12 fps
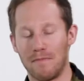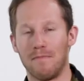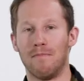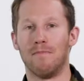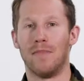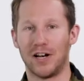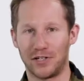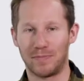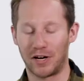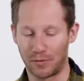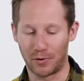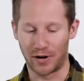much
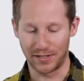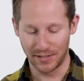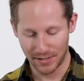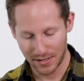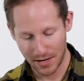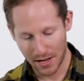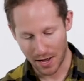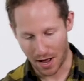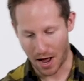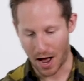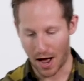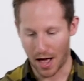bigger points.
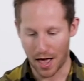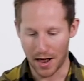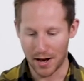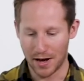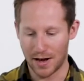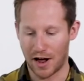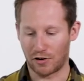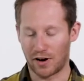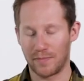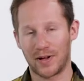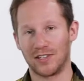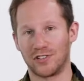Uh, now,
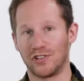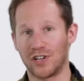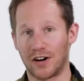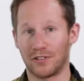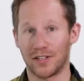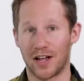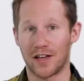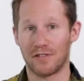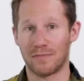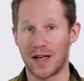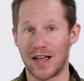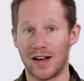crampons are generally either
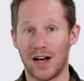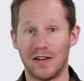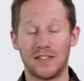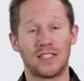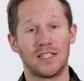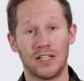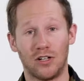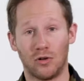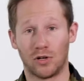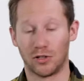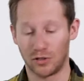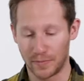made of steel
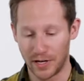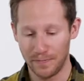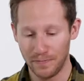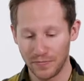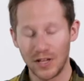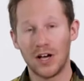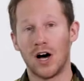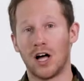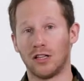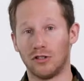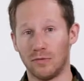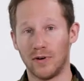or aluminum.
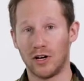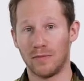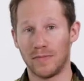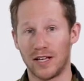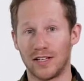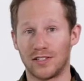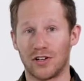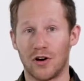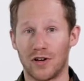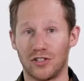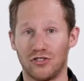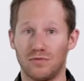Aluminum is
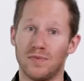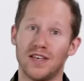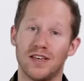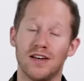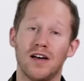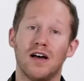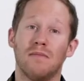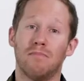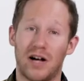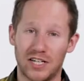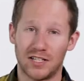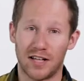going to be
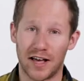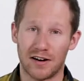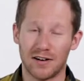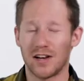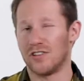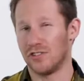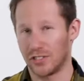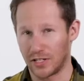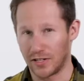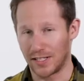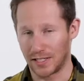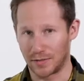much lighter and usually
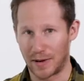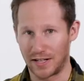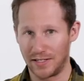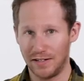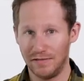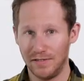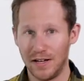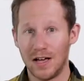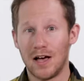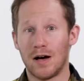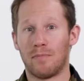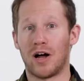less expensive,
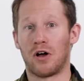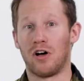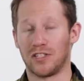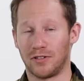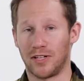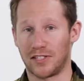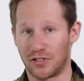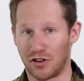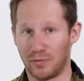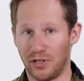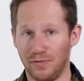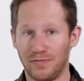but also less
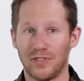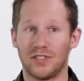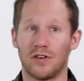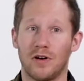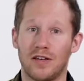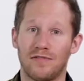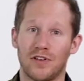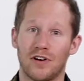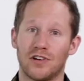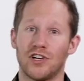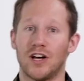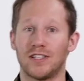durable. So if
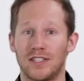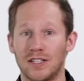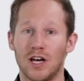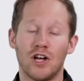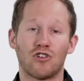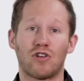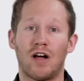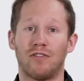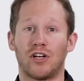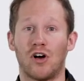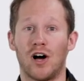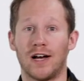you're just
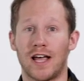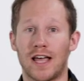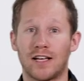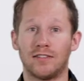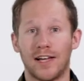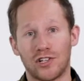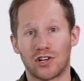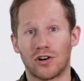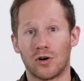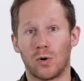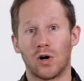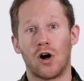traveling on a
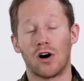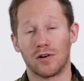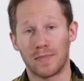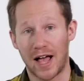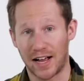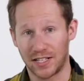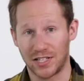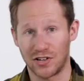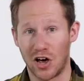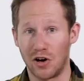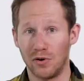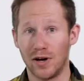glacier or hard-packed
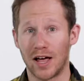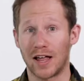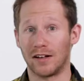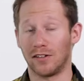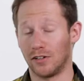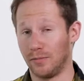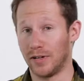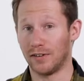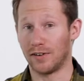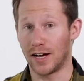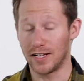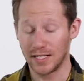snow and a little bit
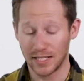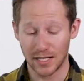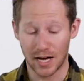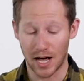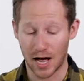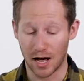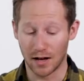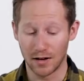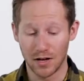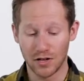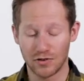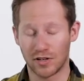of ice, uh,
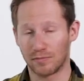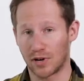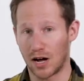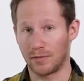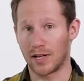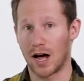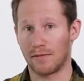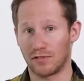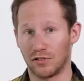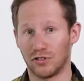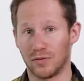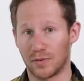you can probably opt
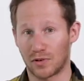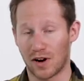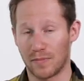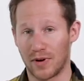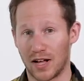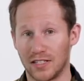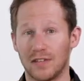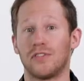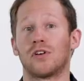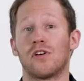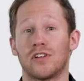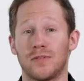for aluminum crampons. If
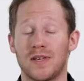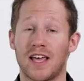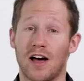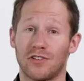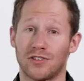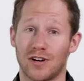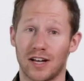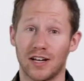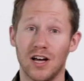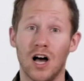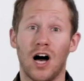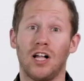you're going to be
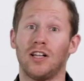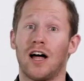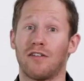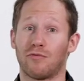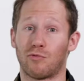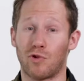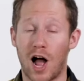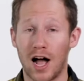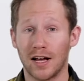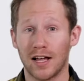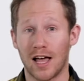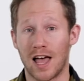countering a lot of
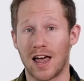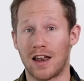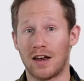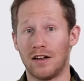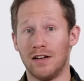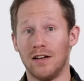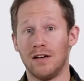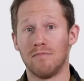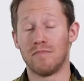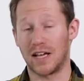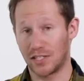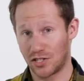rock and
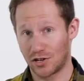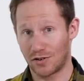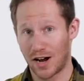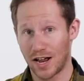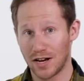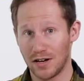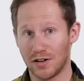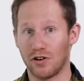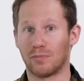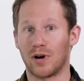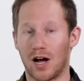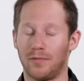mixed terrain,
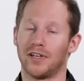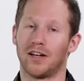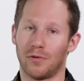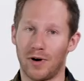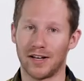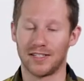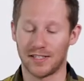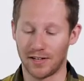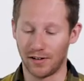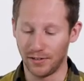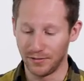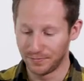you're probably going to want
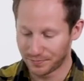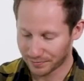steel.